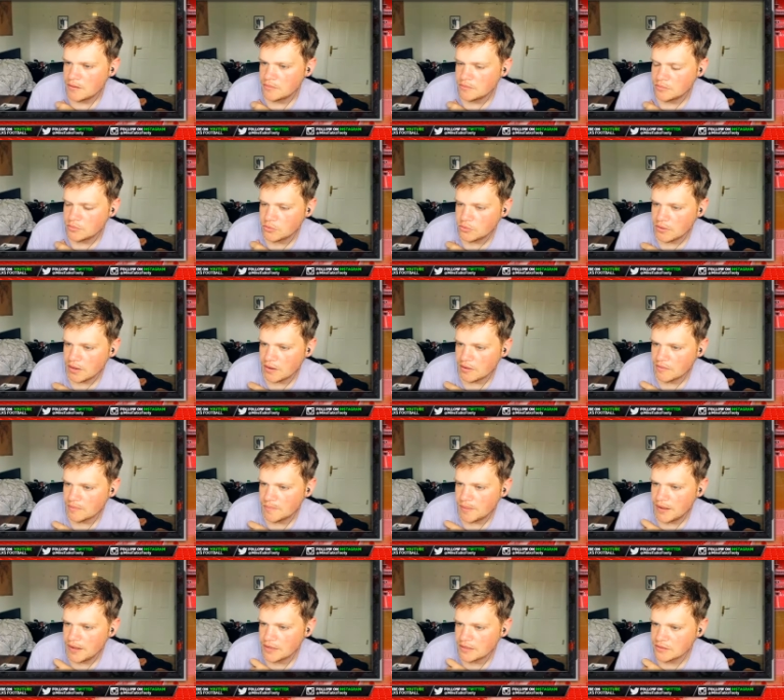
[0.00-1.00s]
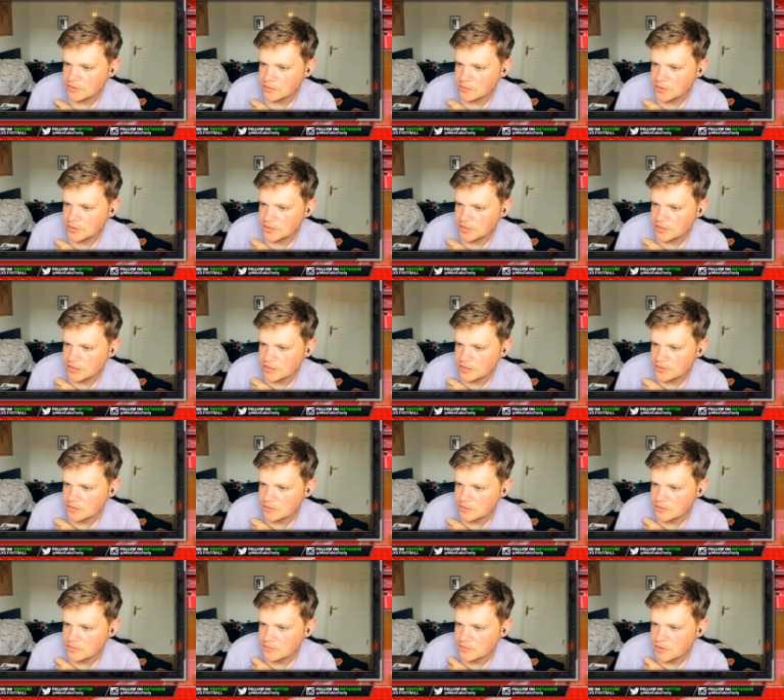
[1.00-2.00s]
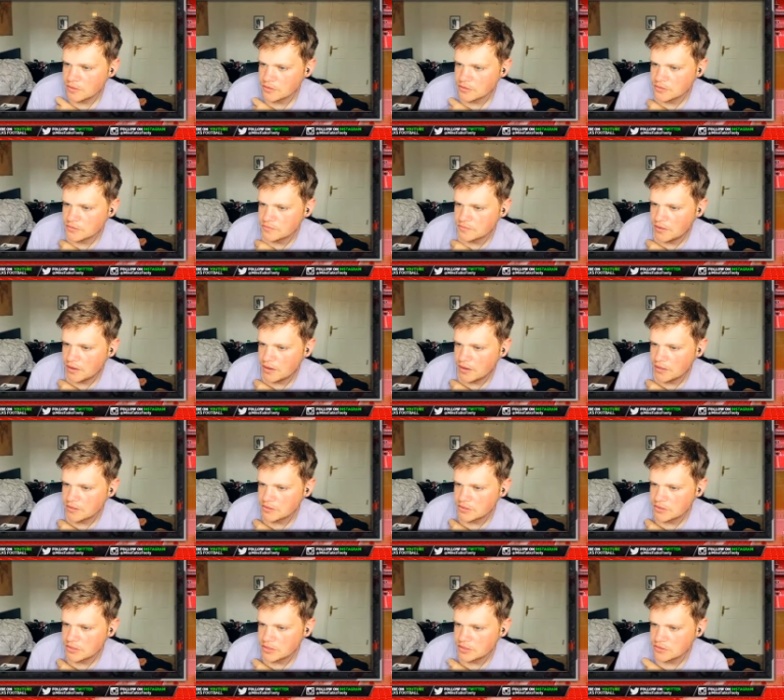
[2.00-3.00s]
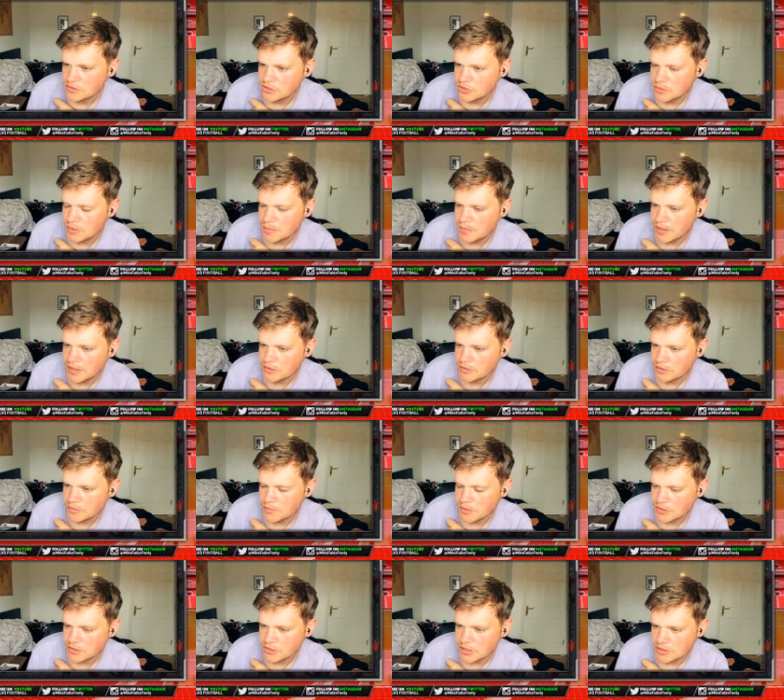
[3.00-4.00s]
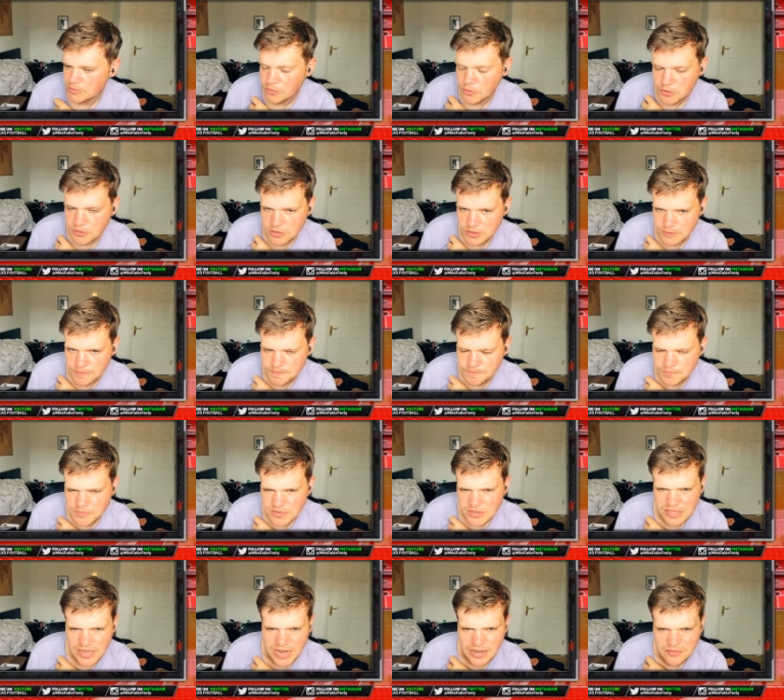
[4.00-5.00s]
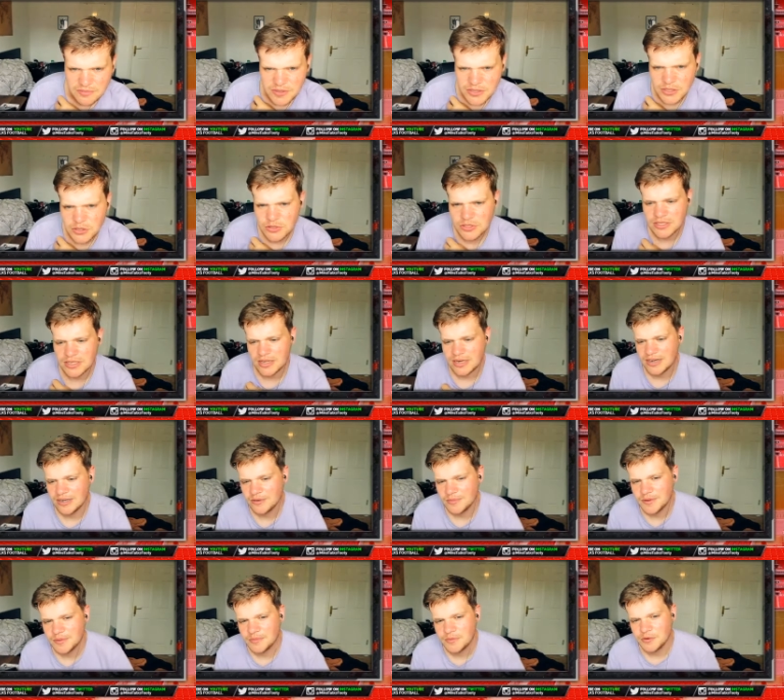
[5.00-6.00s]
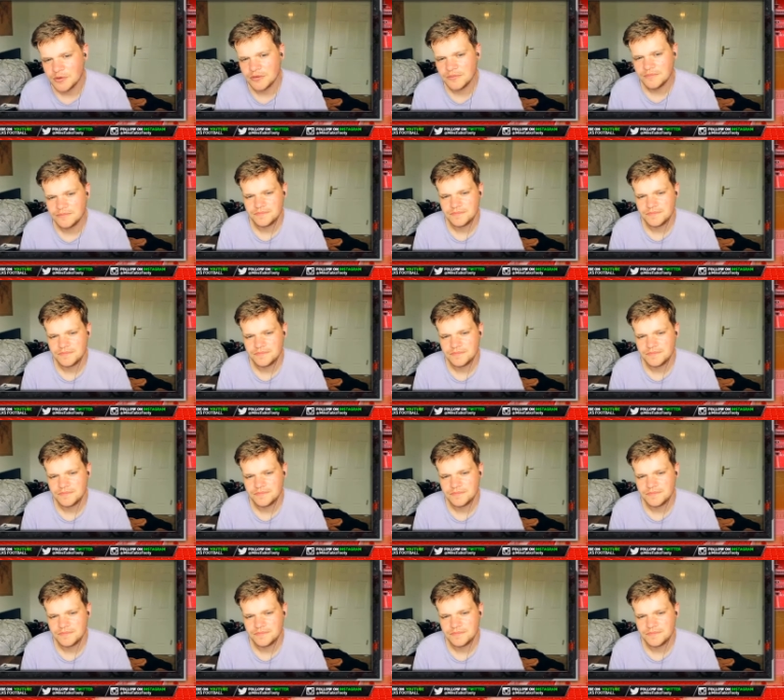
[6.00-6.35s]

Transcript: ball out of play, or inside the VAR decision should be made on the pitch side monitor. They have been using it a little bit more.